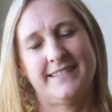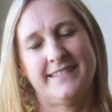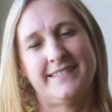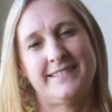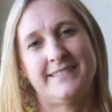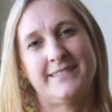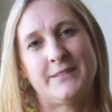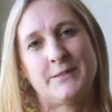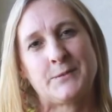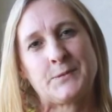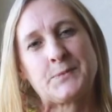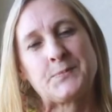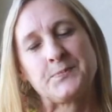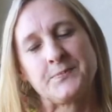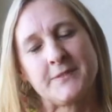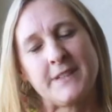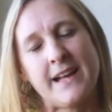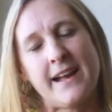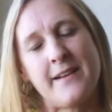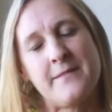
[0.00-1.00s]
Oh,
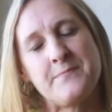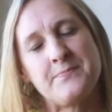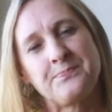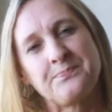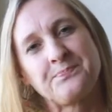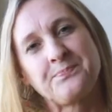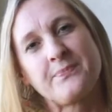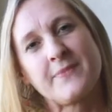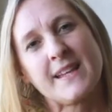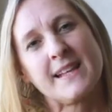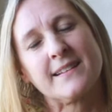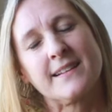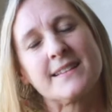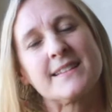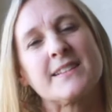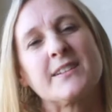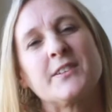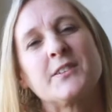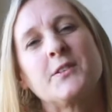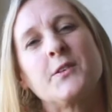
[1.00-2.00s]
okay.
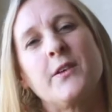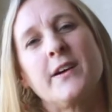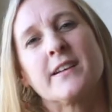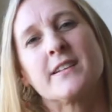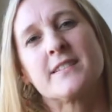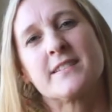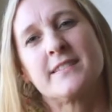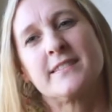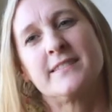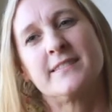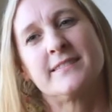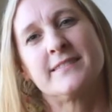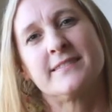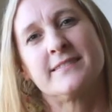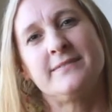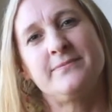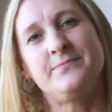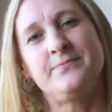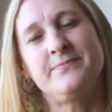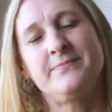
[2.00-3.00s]
That's a good question.
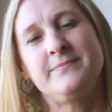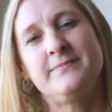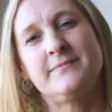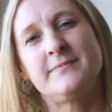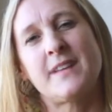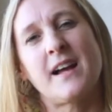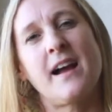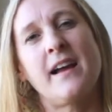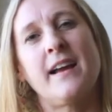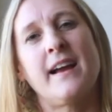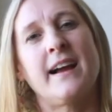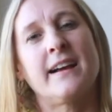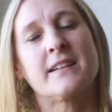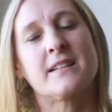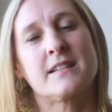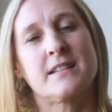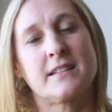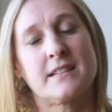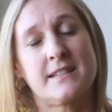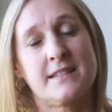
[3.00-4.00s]
I
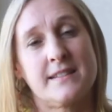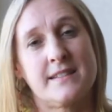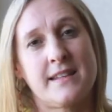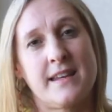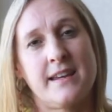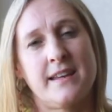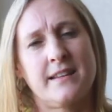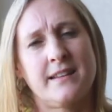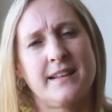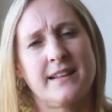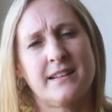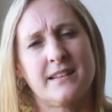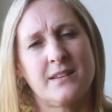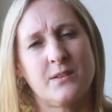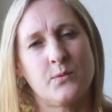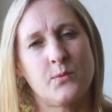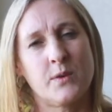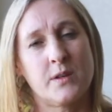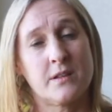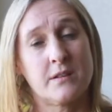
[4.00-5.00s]
actually say,
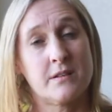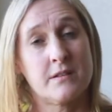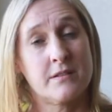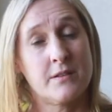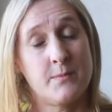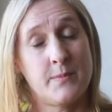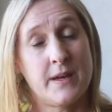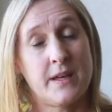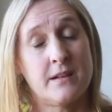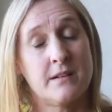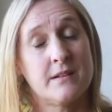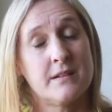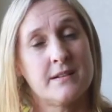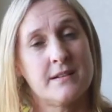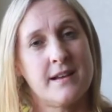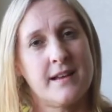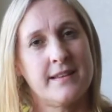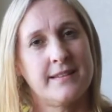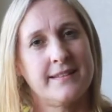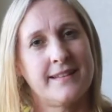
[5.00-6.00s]
the weirder the better.
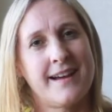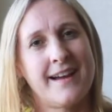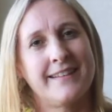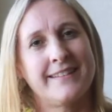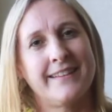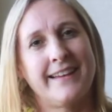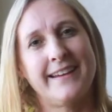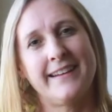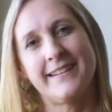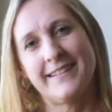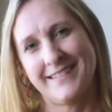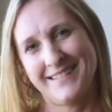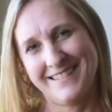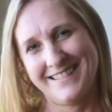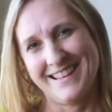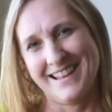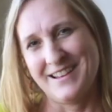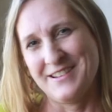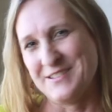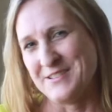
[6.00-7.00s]
I like
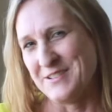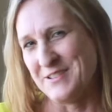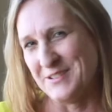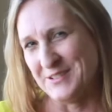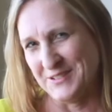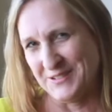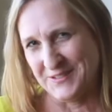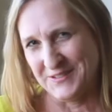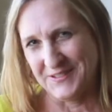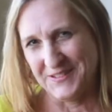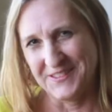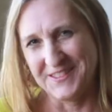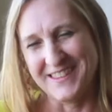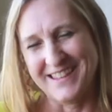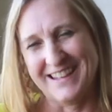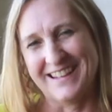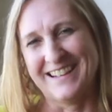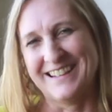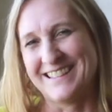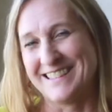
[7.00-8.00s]
unusual
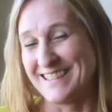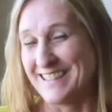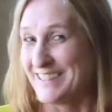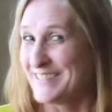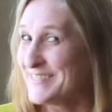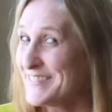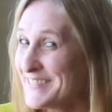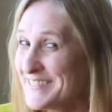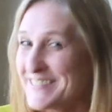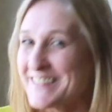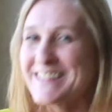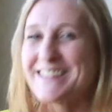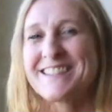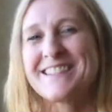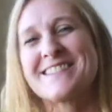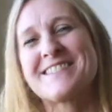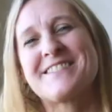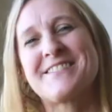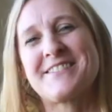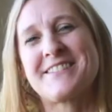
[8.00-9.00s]
things, this
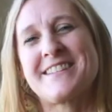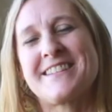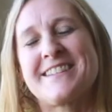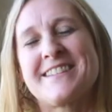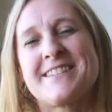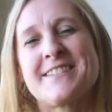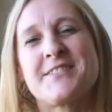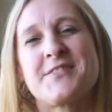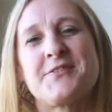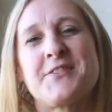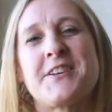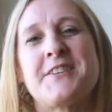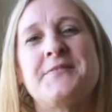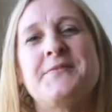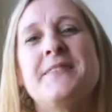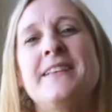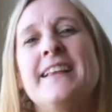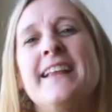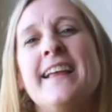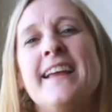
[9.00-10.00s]
is juicy, this is fun.
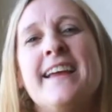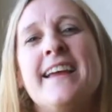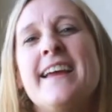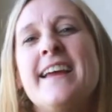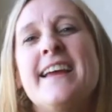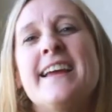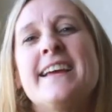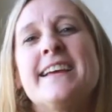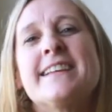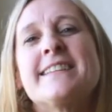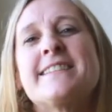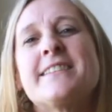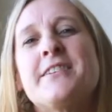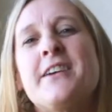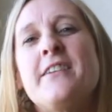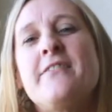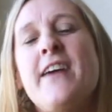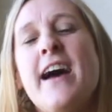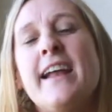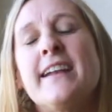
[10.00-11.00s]
So
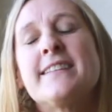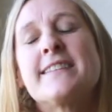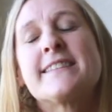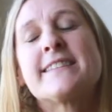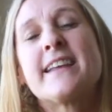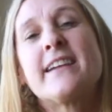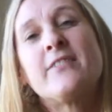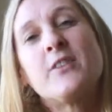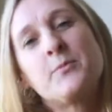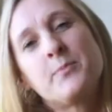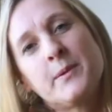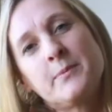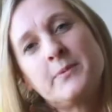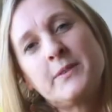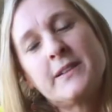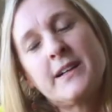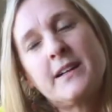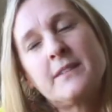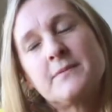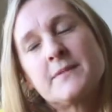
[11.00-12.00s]
I've had several
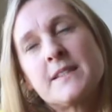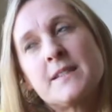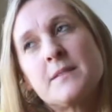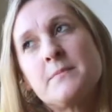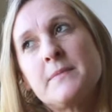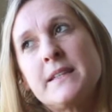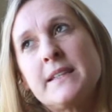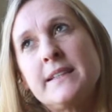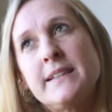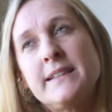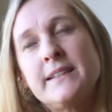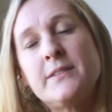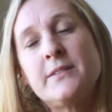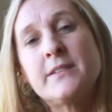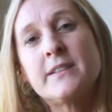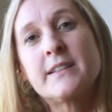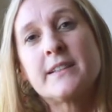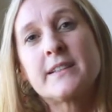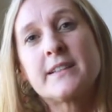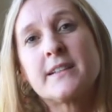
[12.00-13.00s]
people come to me
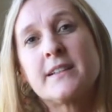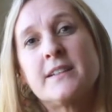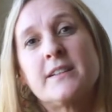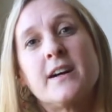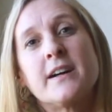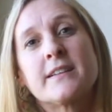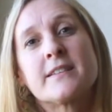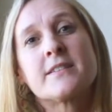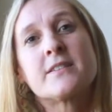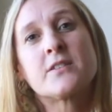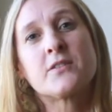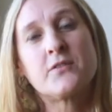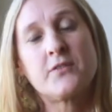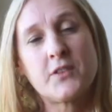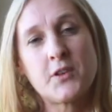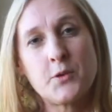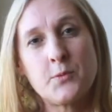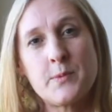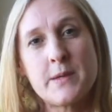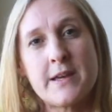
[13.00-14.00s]
with
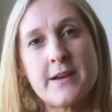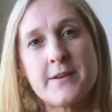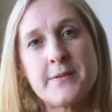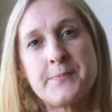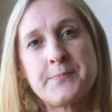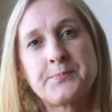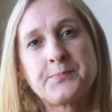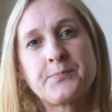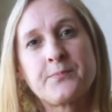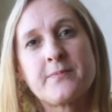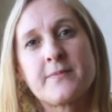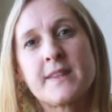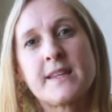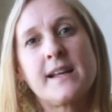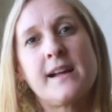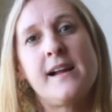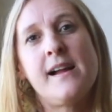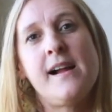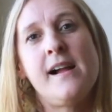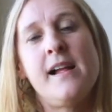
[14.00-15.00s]
claustrophobia,
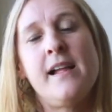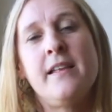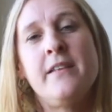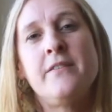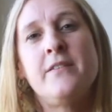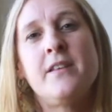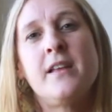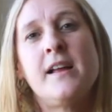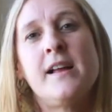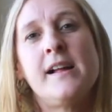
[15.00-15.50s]
and